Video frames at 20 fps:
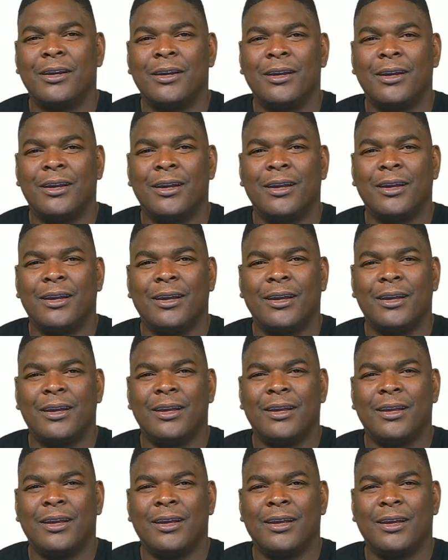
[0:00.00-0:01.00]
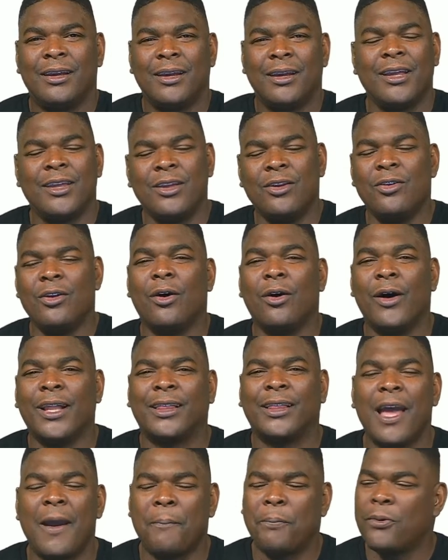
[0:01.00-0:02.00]
me. And, you
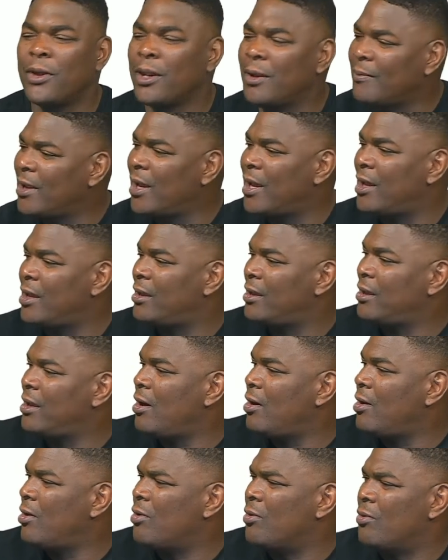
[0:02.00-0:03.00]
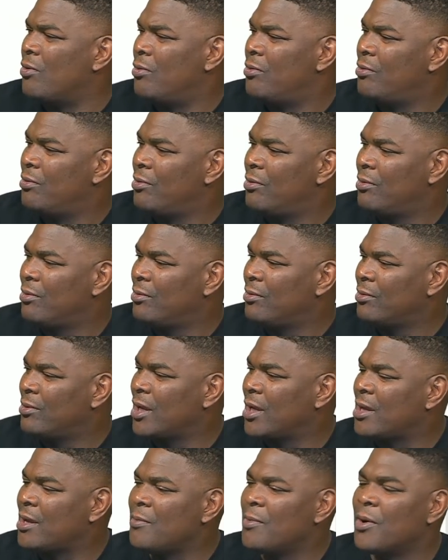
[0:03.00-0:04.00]
know, at that point, I'm like, yo,
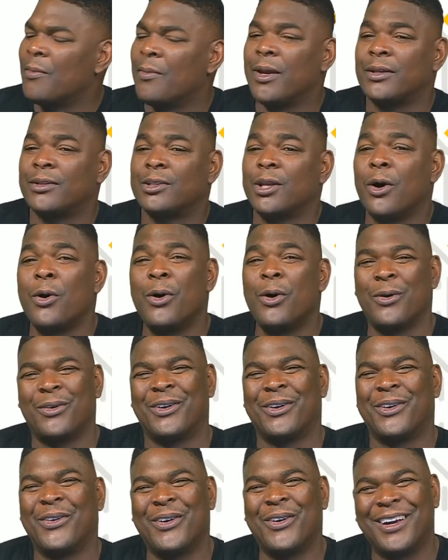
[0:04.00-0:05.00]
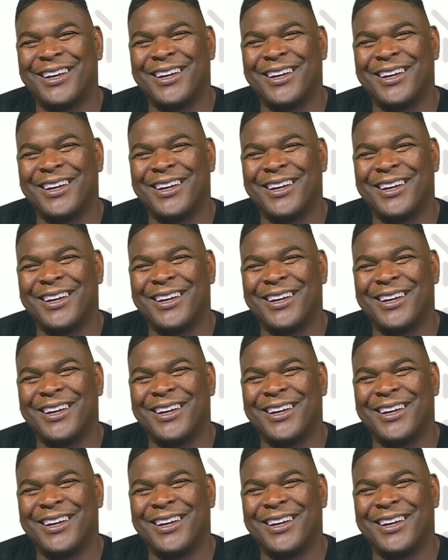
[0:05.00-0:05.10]
like, come on, man. So,